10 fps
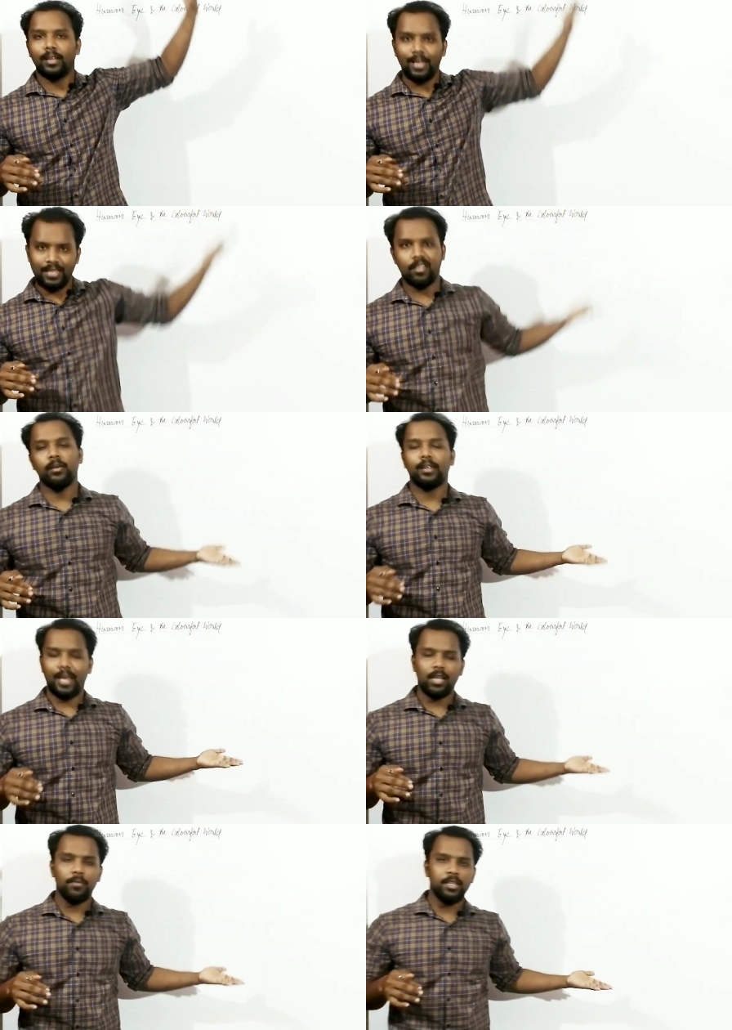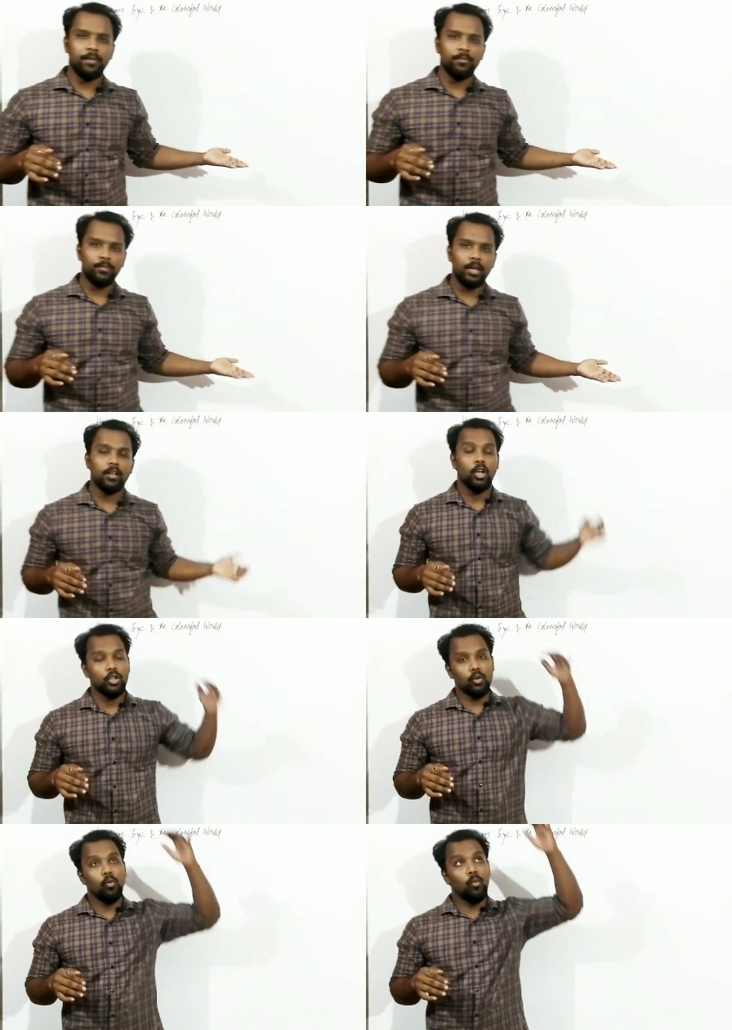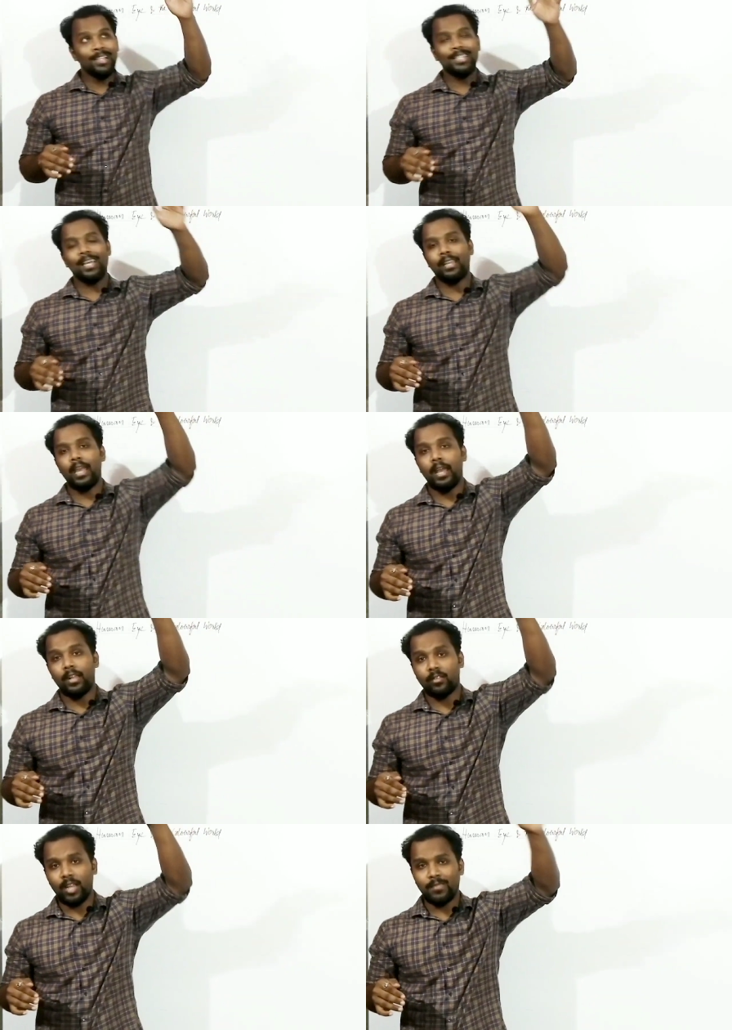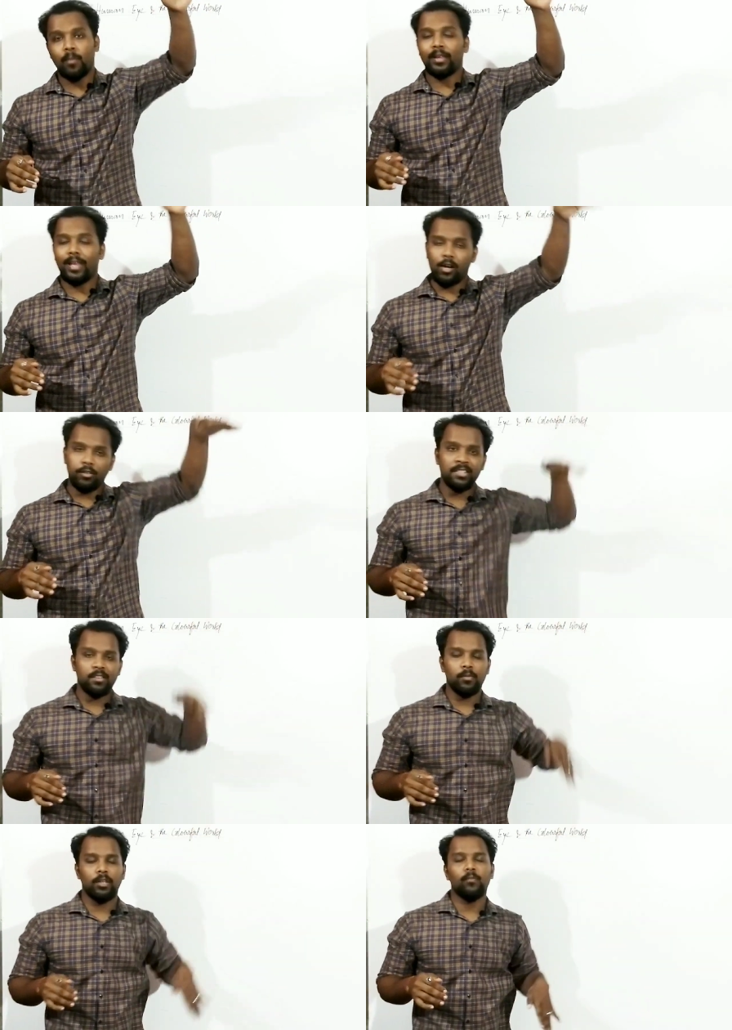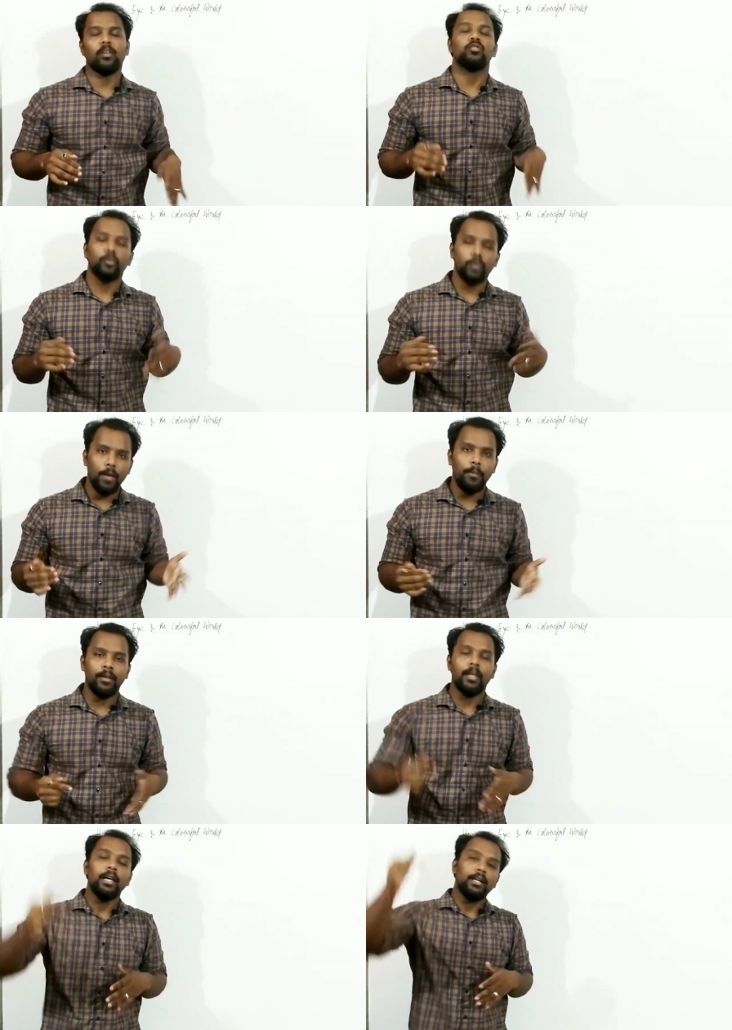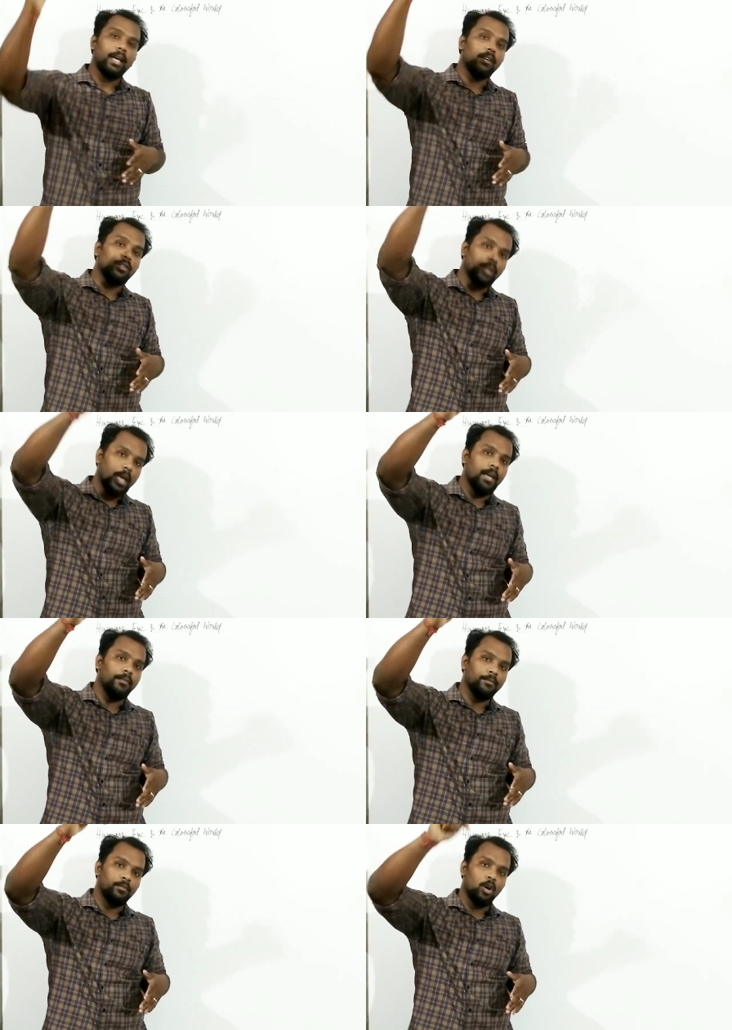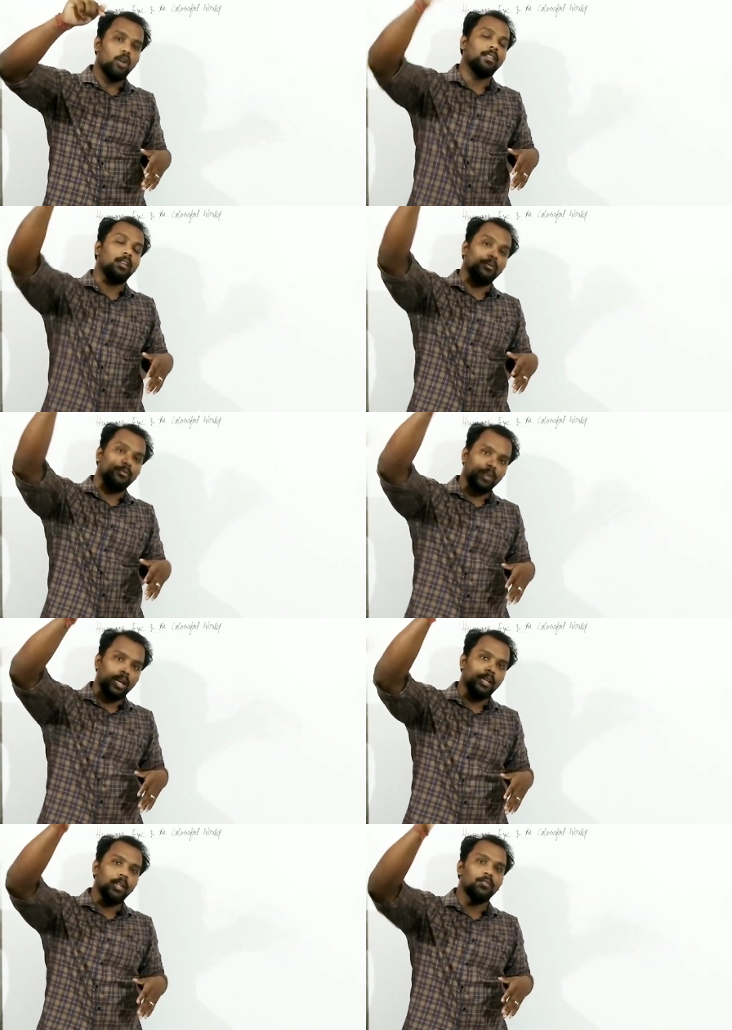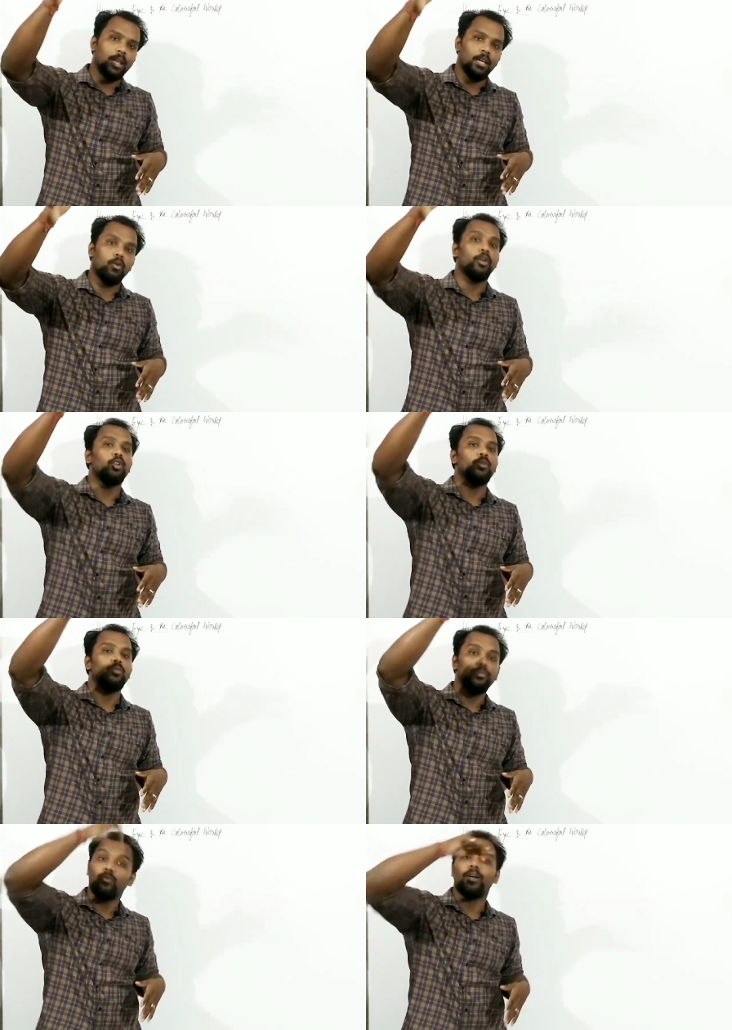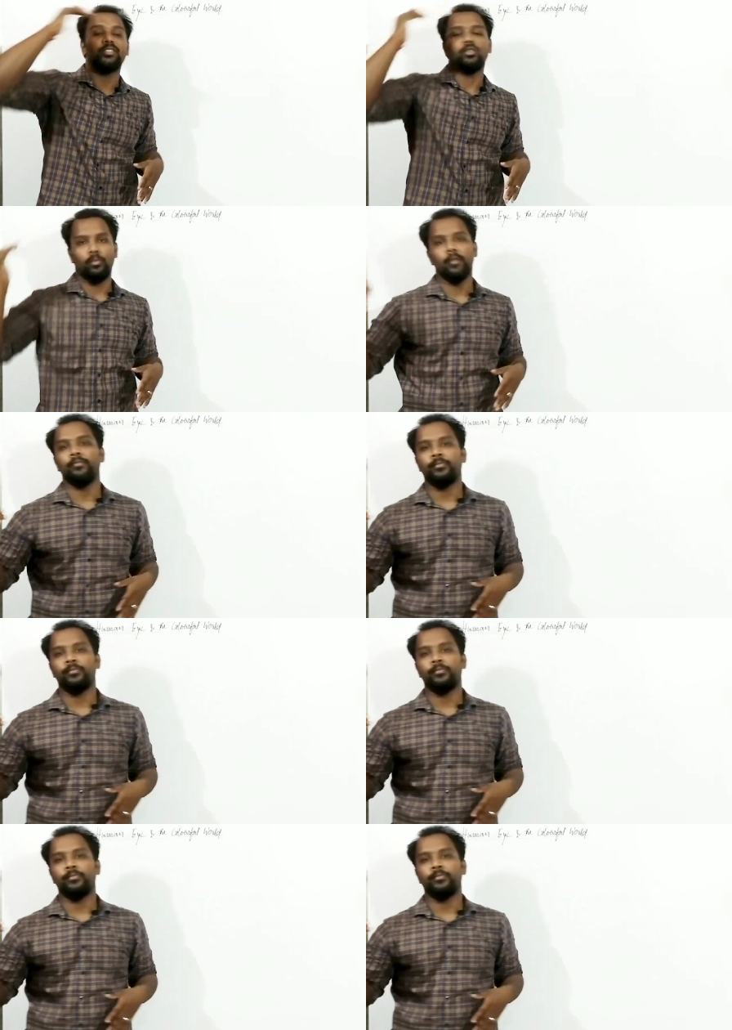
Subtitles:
Rarer medium, right? So once a ray enters from rare to denser medium, what is going to happen? That ray or the refracted ray going to move towards the normal.